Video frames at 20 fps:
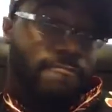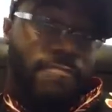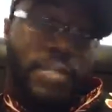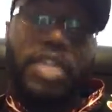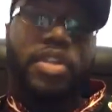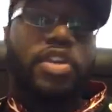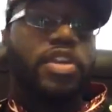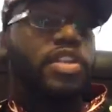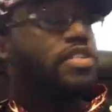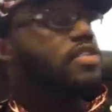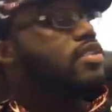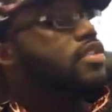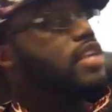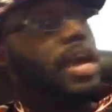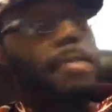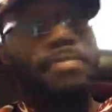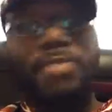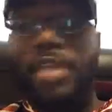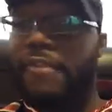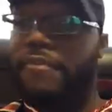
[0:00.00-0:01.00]
You couldn't
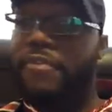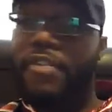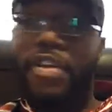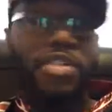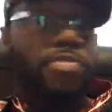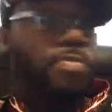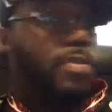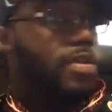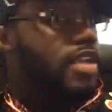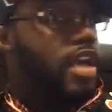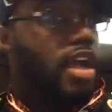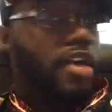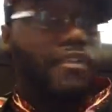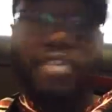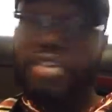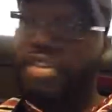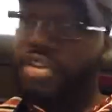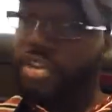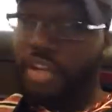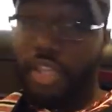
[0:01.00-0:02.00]
stop that freshman
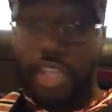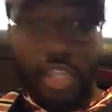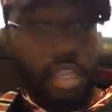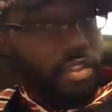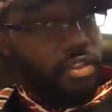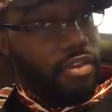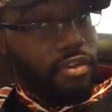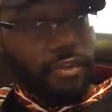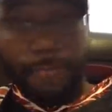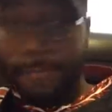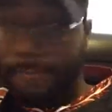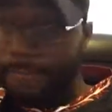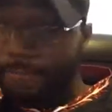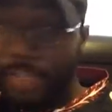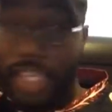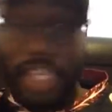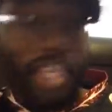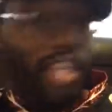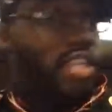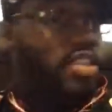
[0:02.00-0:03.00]
Dalvin Cook either.
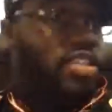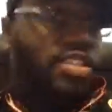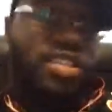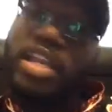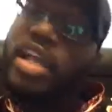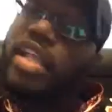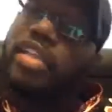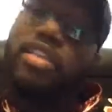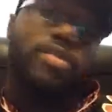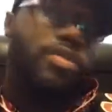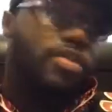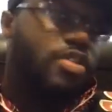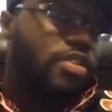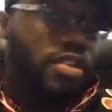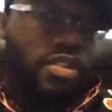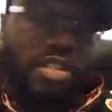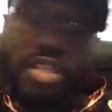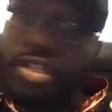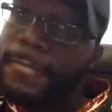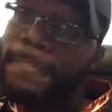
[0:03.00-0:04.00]
He just got loose
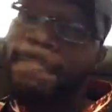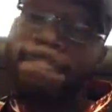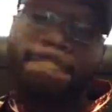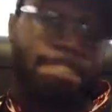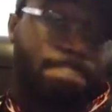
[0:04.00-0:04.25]
on you.